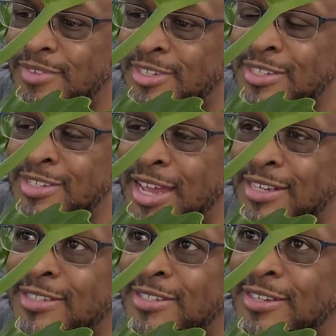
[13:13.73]

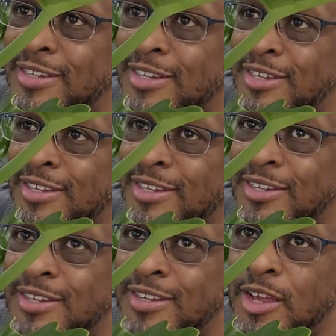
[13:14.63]
nice.
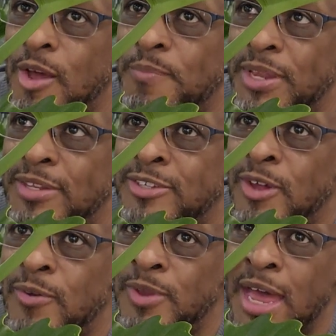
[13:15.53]
But
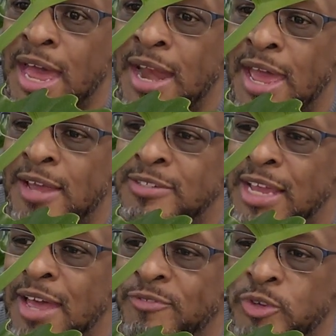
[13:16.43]
so I
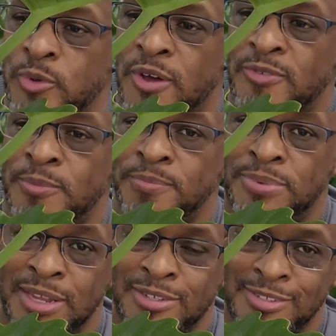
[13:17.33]
actually have 2 of them
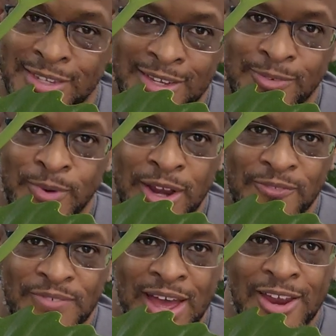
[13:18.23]
plus the Ring
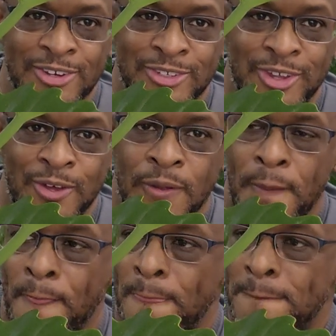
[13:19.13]
of Fire. So
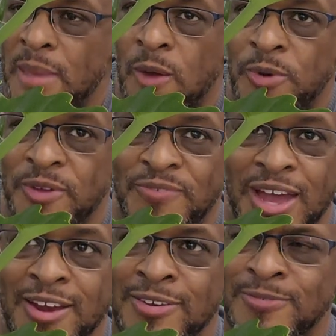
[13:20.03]
a Ring of
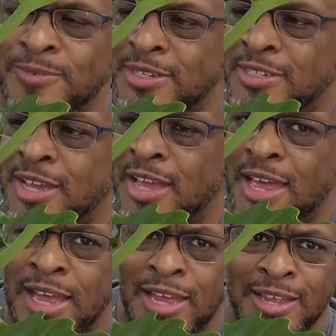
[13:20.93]
Fire, which
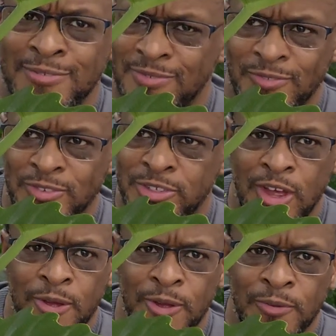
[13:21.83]
if you
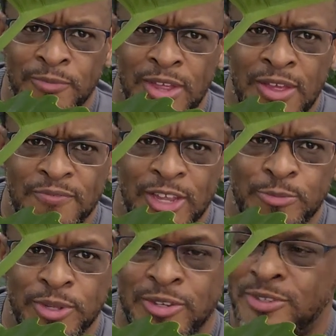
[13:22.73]
saw on
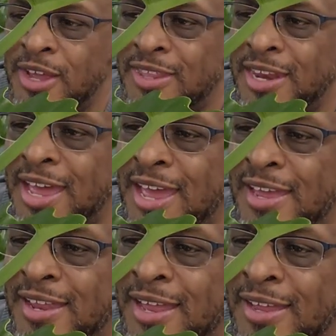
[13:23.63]
Facebook, you saw that
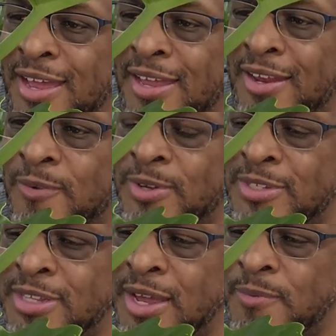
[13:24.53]
I
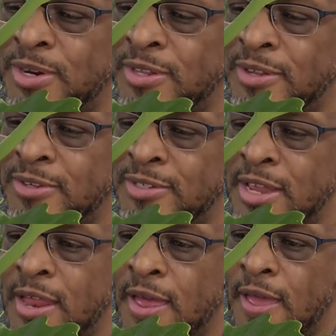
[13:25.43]
recently got one of those.
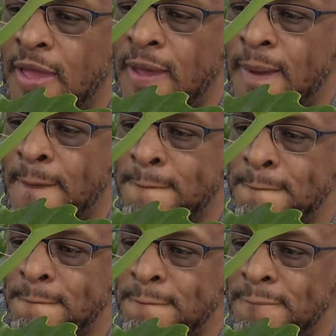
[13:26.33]

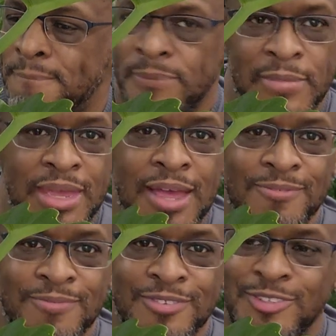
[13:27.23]
But yeah,
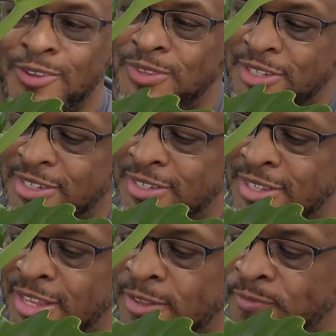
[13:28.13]
so this is
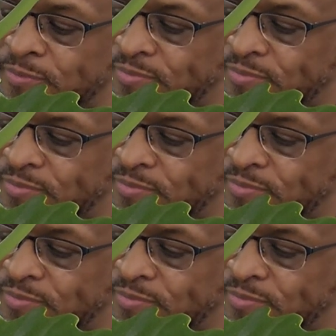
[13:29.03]
the